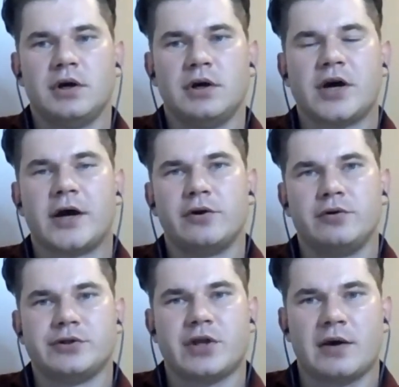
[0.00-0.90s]
uh, tired
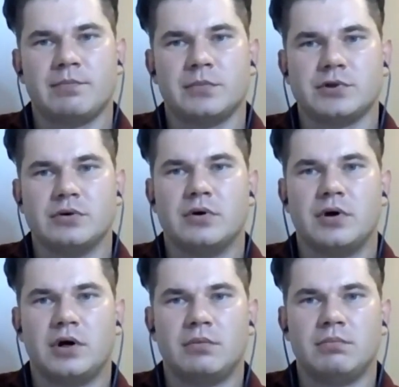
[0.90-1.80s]
all the time.
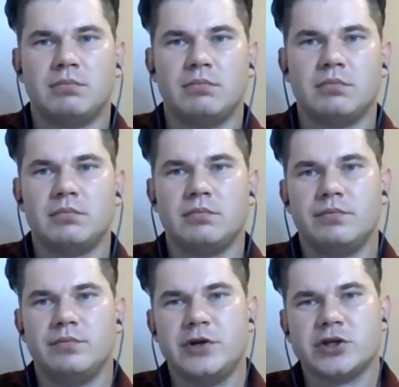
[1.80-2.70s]
So
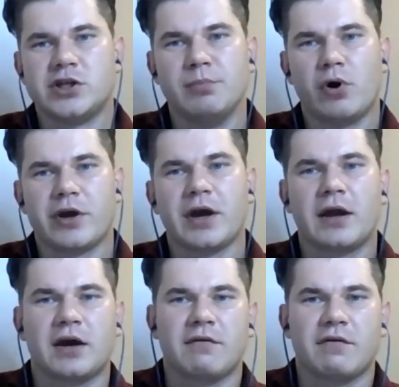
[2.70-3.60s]
DHT blocking
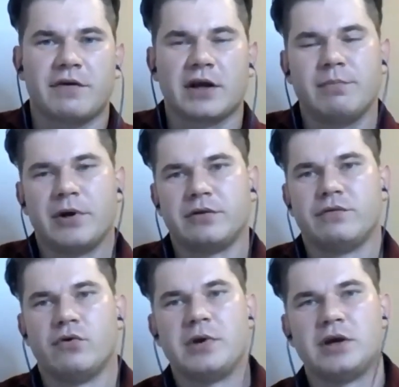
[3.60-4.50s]
can have effect, but
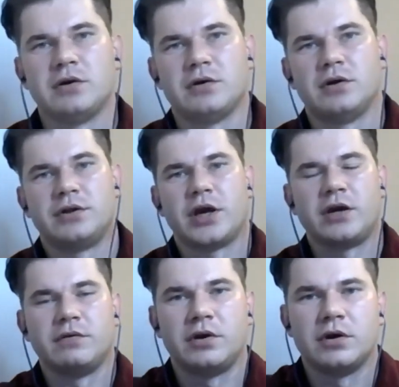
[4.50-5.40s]
for me, uh,
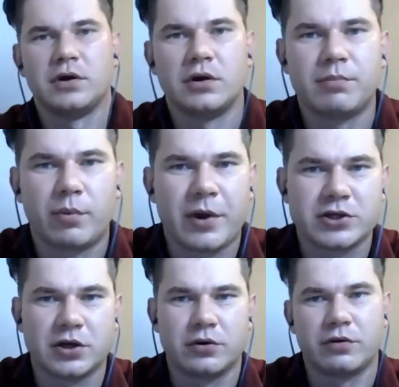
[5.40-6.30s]
taking uh,
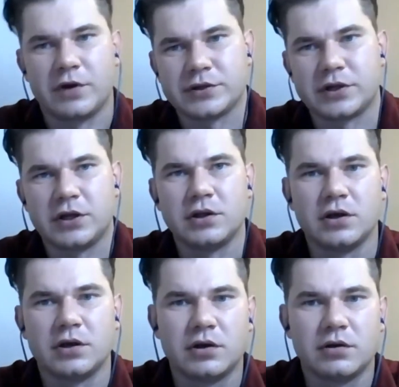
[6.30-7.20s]
Propecia or finasteride
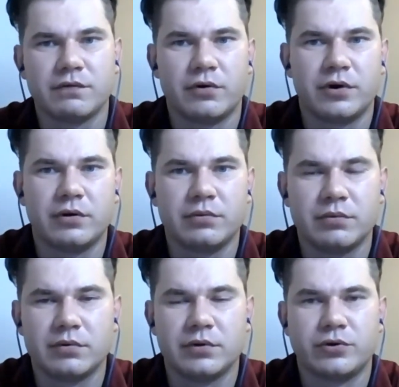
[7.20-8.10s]
uh, for
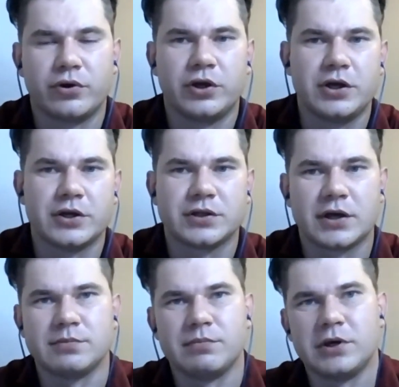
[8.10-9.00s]
uh, 13 years
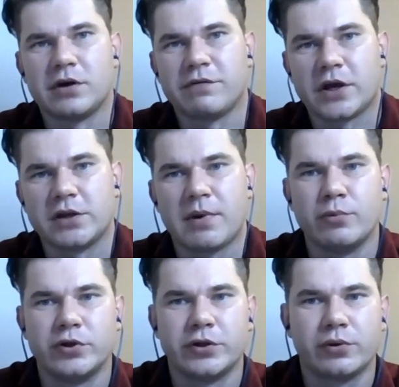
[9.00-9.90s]
hasn't been affecting my
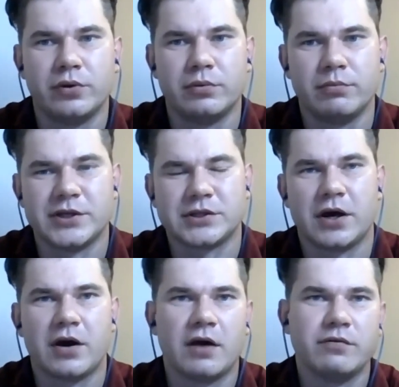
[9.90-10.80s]
mood at all.
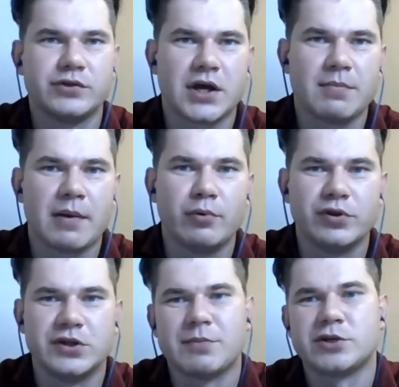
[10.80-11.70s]
Basically, I, I, would say my
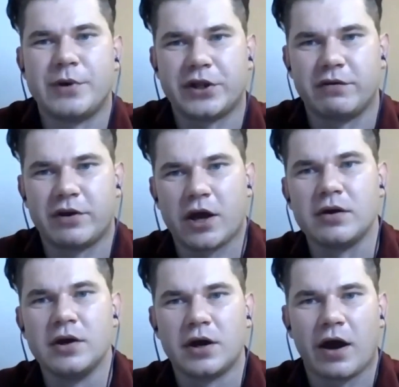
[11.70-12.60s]
mood is much better when
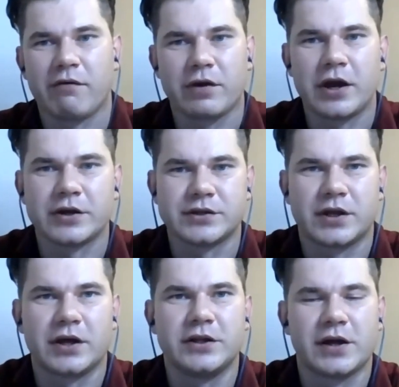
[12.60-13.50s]
I have hairs
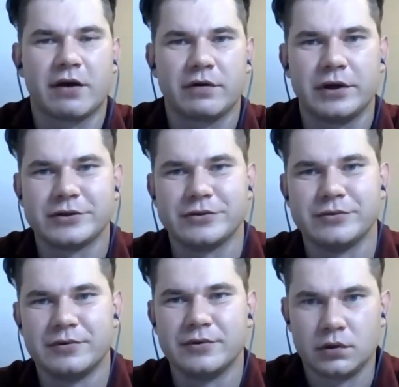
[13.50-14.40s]
than I didn't have hairs. hears.
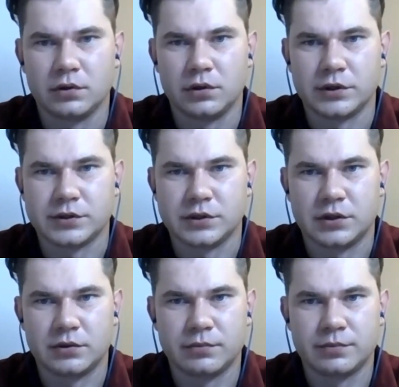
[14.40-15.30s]
Uh, let's
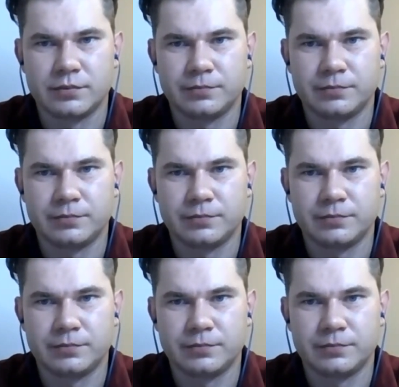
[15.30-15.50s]
see.